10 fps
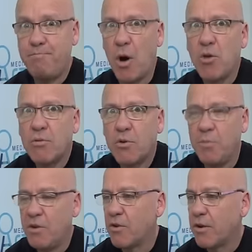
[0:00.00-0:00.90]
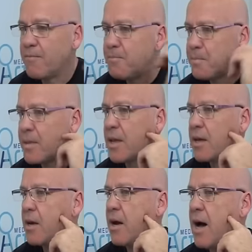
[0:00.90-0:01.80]
Both could be true.
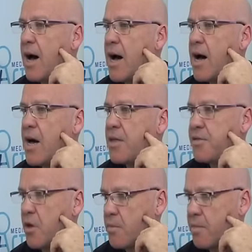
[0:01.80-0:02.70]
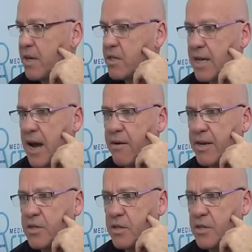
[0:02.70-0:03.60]
Uh, Thermomix
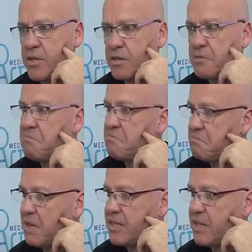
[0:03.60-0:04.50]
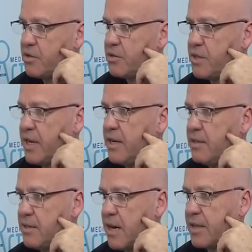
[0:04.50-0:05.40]
curried sausages. That's interesting.
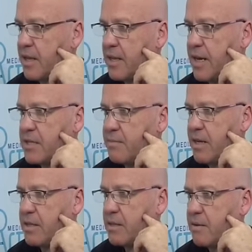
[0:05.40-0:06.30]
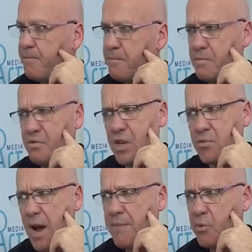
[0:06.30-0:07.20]
Nothing last month. It
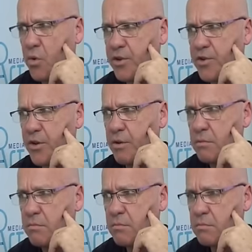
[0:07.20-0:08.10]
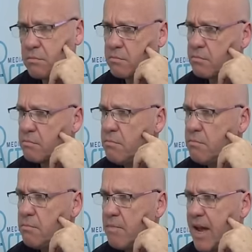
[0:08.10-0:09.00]
says rate 0.2.
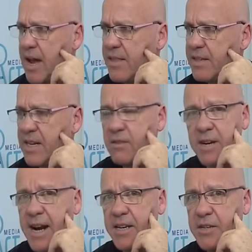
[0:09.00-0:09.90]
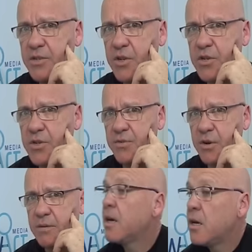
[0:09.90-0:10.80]
And there's 182 searches
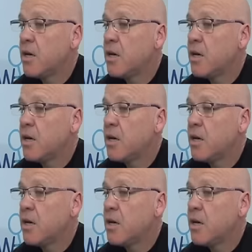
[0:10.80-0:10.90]
for it.